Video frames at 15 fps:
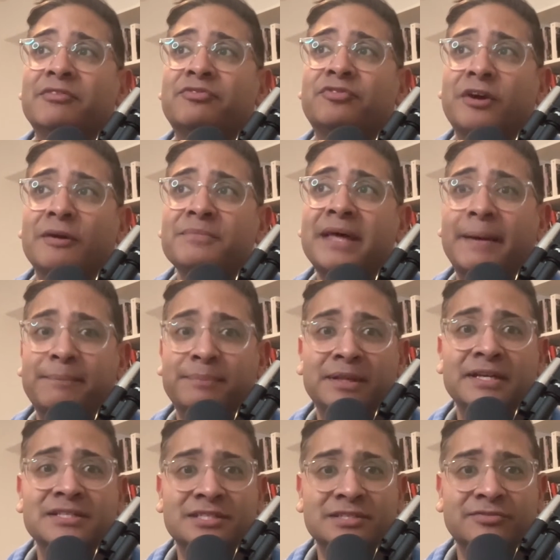from that
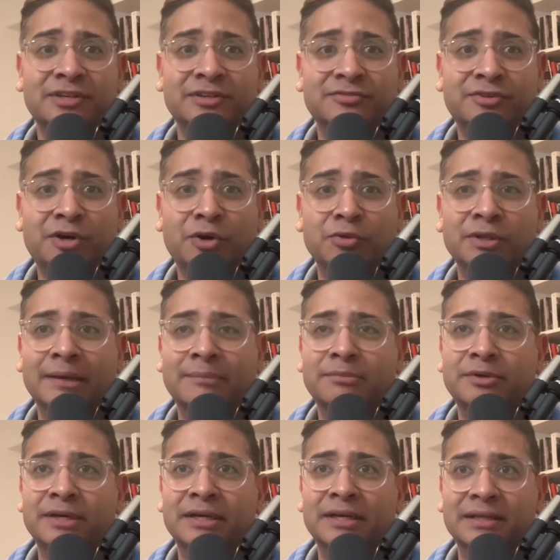place of
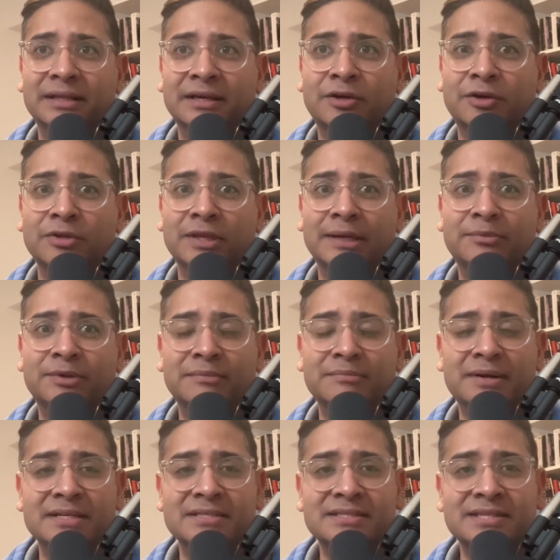co-laboring, a co-laboring
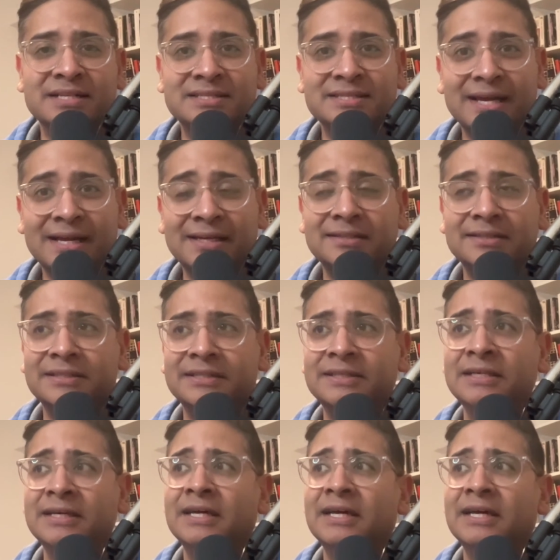mindset. Secondly,